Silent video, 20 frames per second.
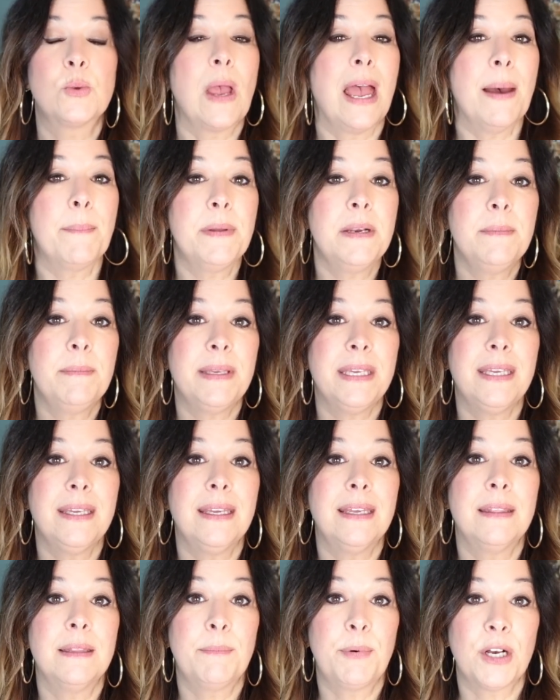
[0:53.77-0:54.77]
So I happened to be
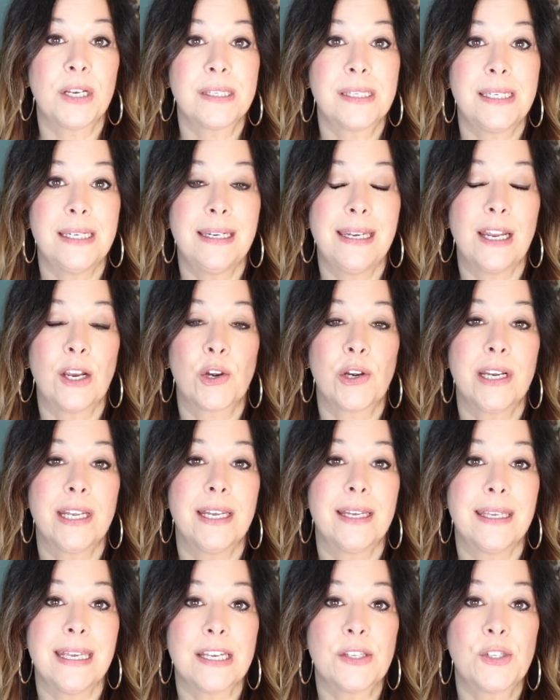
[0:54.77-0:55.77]
in the Boston
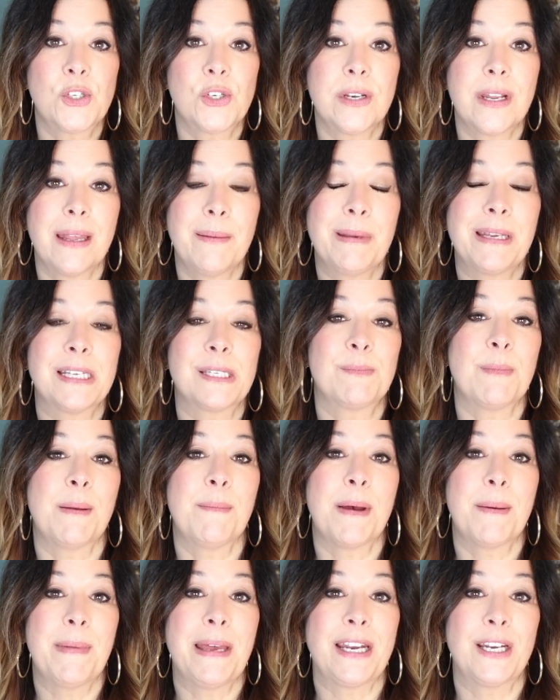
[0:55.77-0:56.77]
area yesterday because my
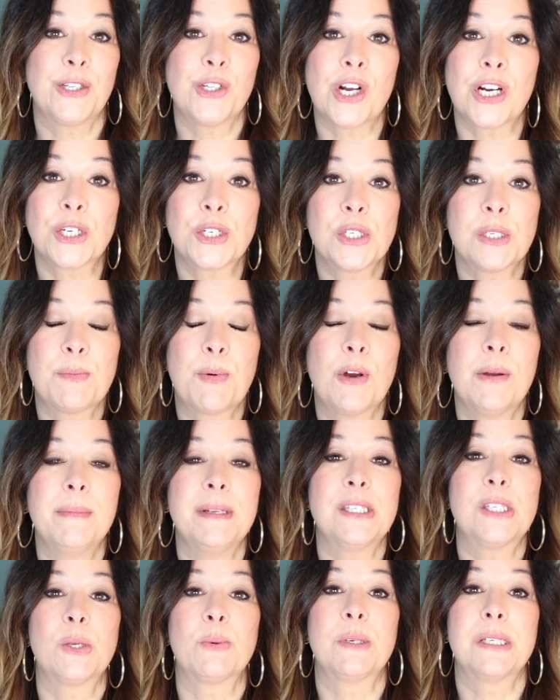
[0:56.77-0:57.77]
mom had a doctor's
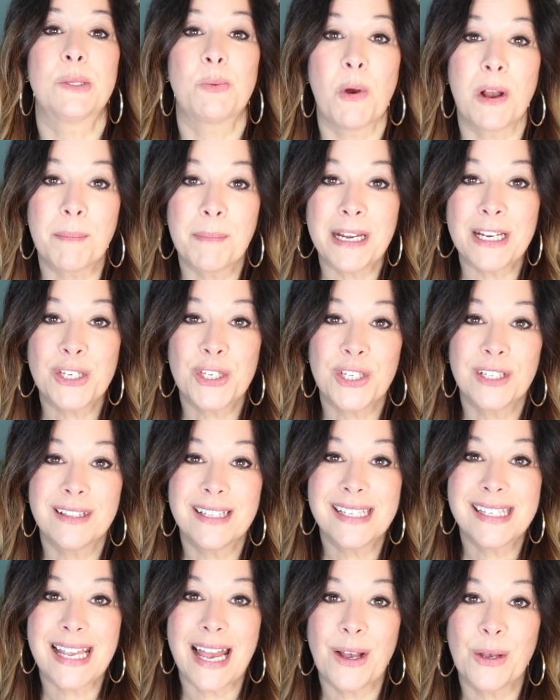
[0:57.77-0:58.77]
appointment, so we swung by
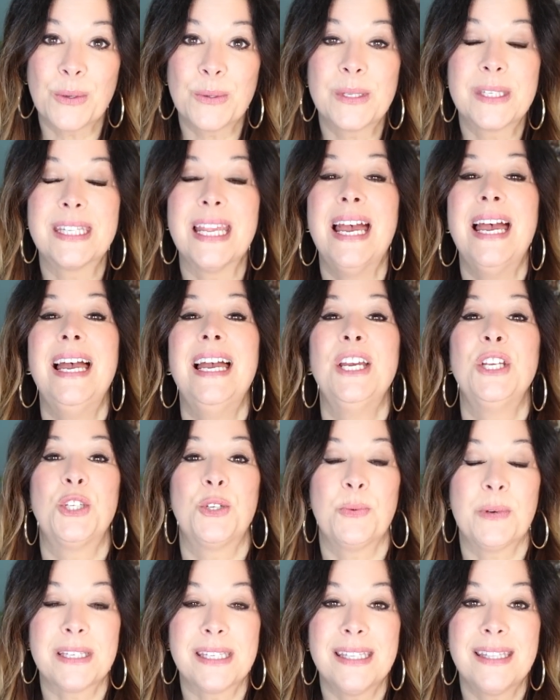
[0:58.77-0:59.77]
Sheila's house. She
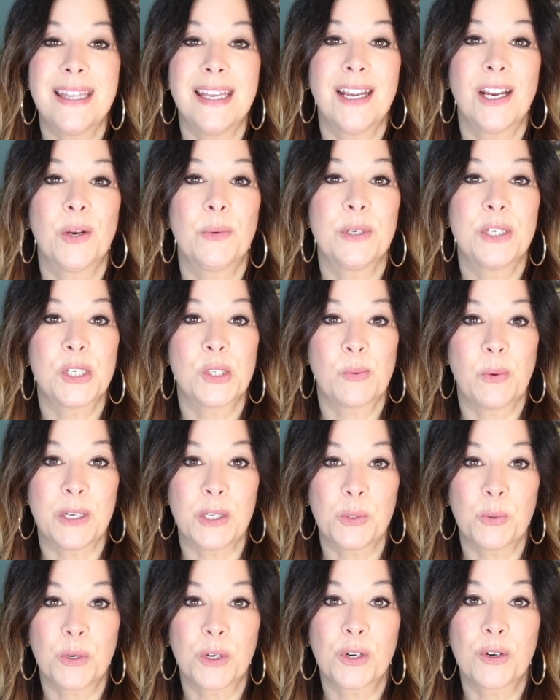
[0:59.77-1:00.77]
wasn't there, we just went
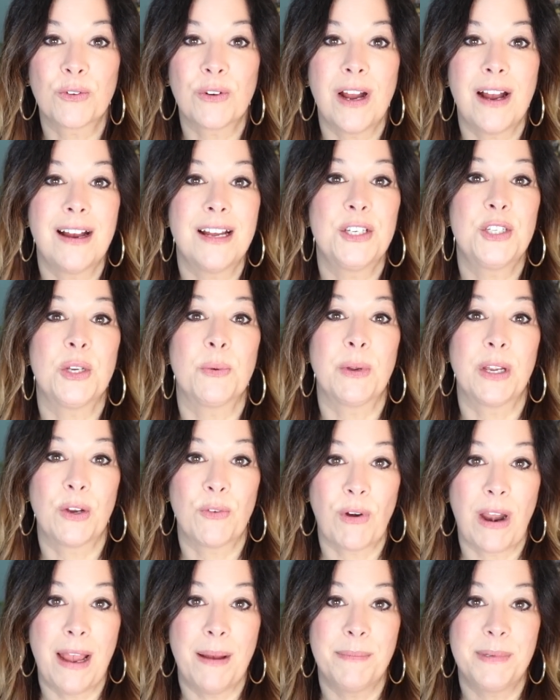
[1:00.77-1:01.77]
to her garage and we
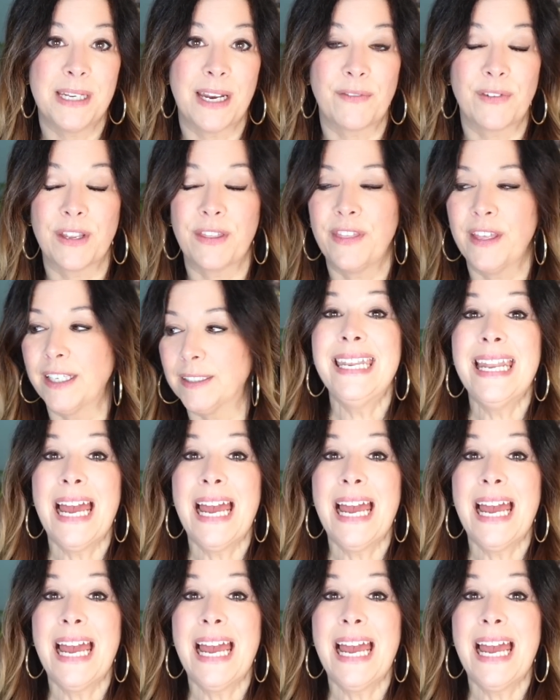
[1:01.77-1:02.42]
grabbed everything.